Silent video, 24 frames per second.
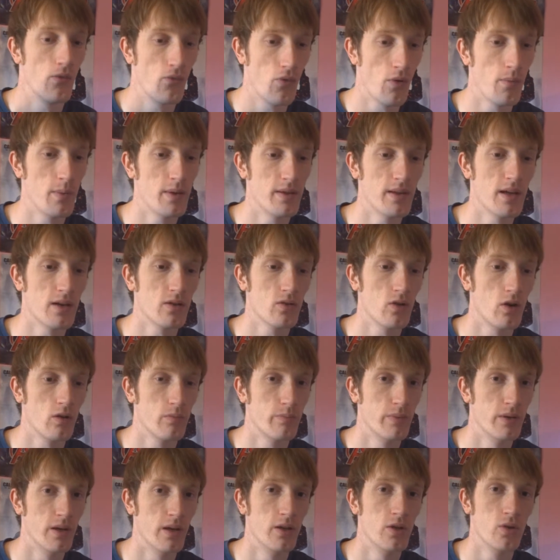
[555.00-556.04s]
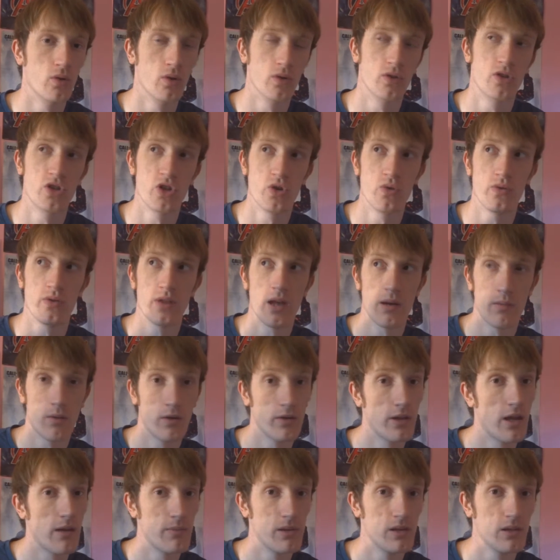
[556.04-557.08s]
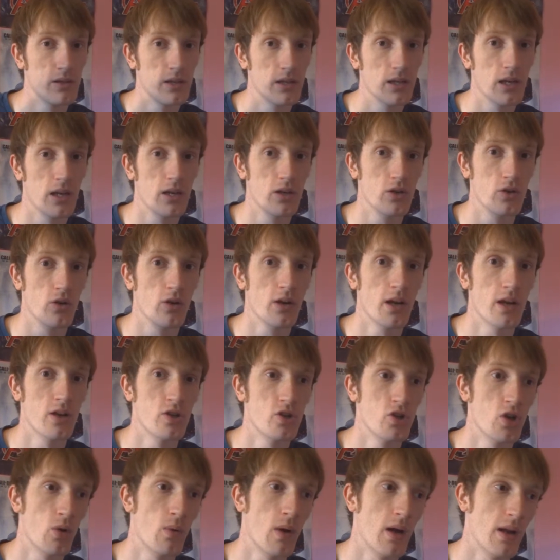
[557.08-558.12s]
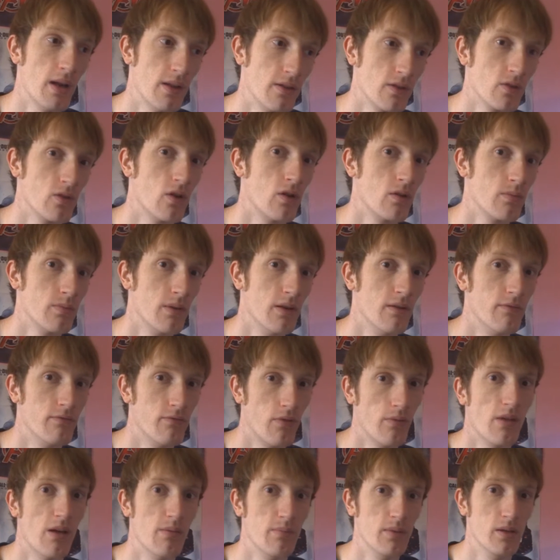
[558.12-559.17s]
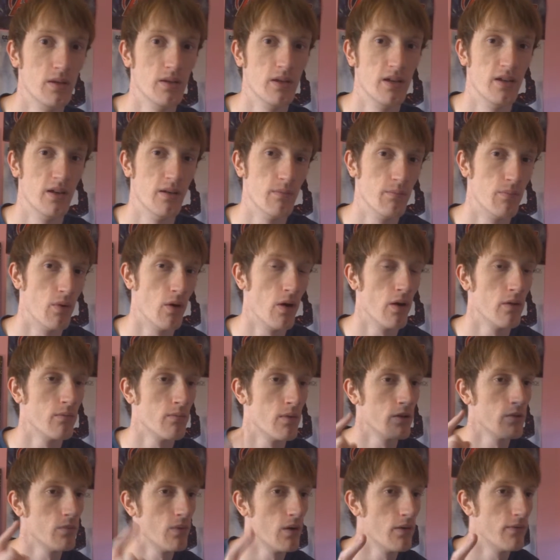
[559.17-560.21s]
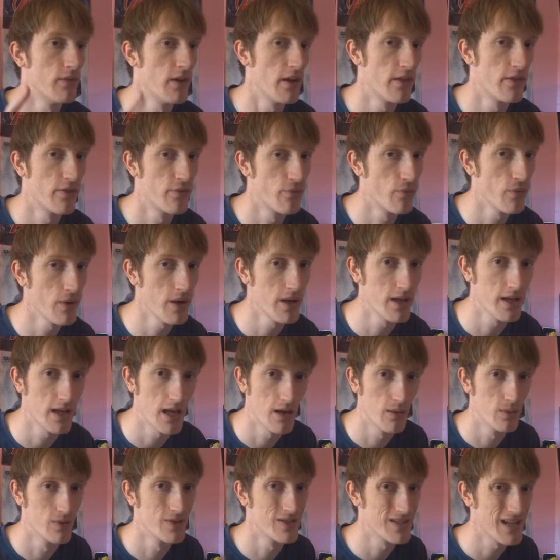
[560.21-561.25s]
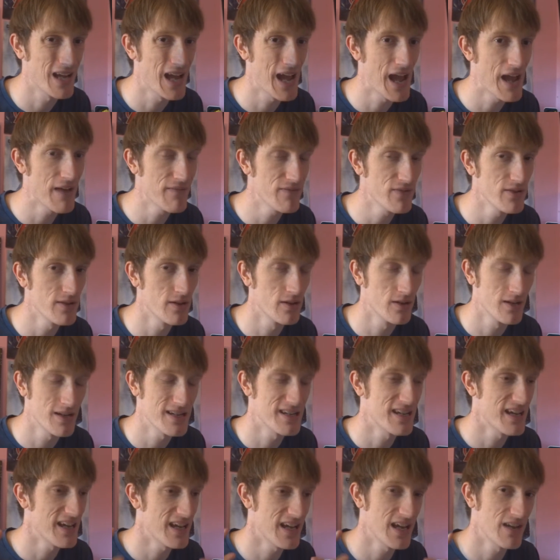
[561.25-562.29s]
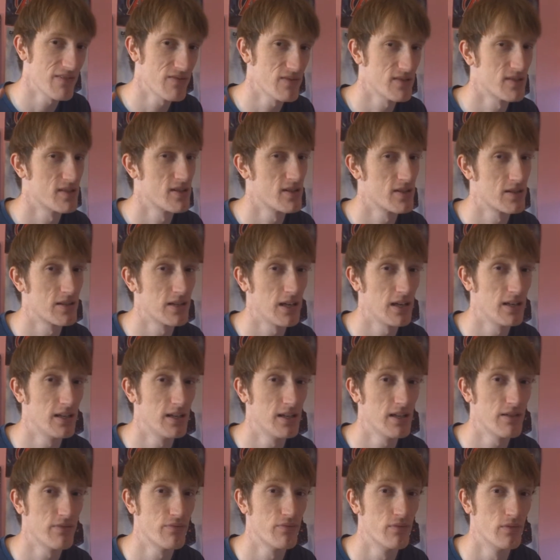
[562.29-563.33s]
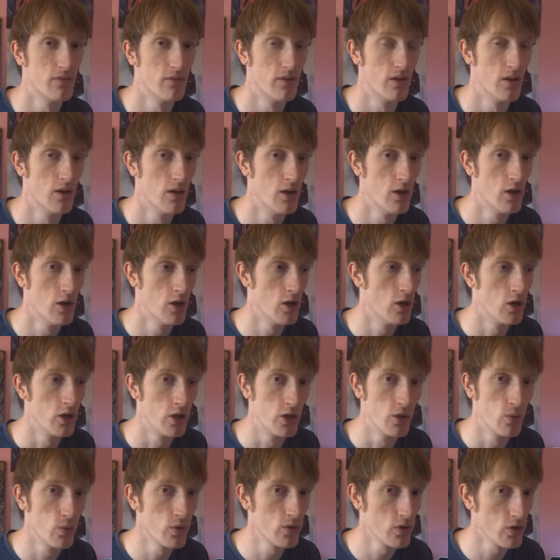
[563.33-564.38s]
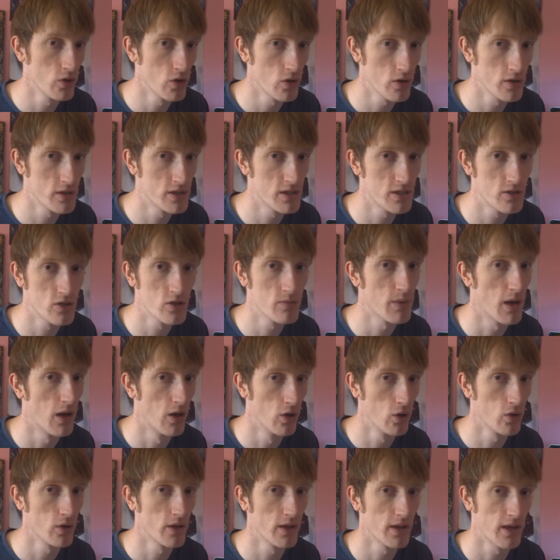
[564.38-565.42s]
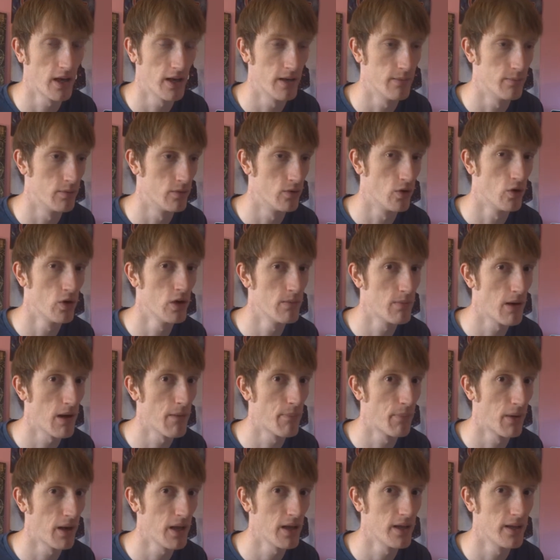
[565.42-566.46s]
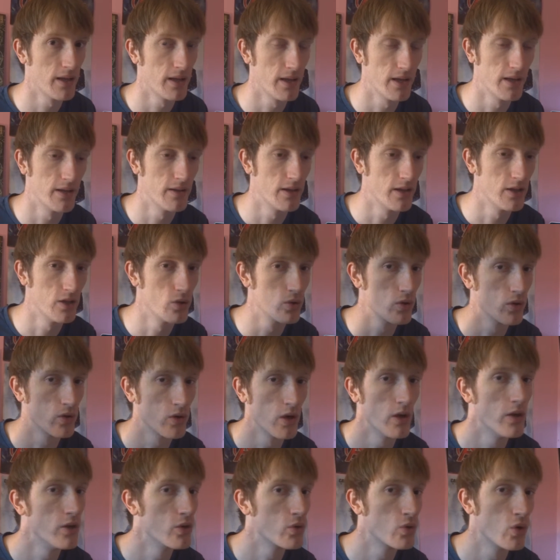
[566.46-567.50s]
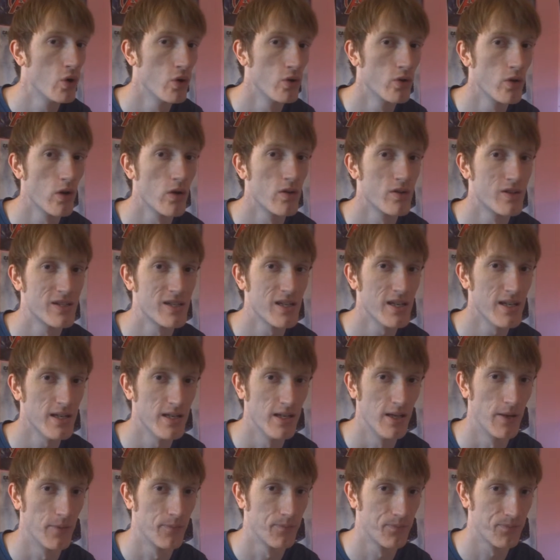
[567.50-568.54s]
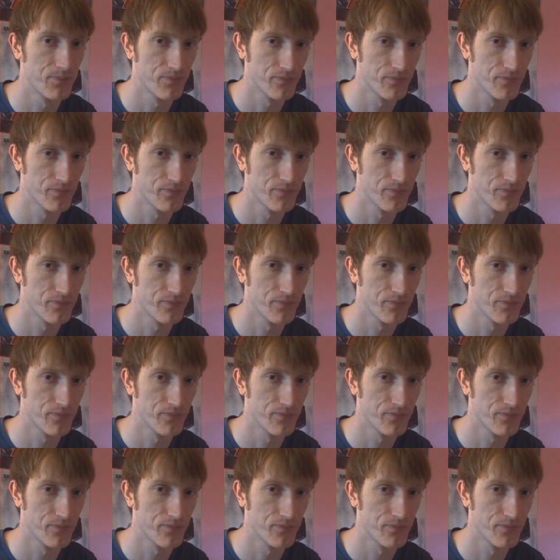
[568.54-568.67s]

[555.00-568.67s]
from in that cockpit, and you could shoot them on that building and you could get shot while in the cockpit from that building. But on Modern Warfare 3, it was ever so slightly different. You wouldn't notice it just by looking at it, but only by playing it, and you could not see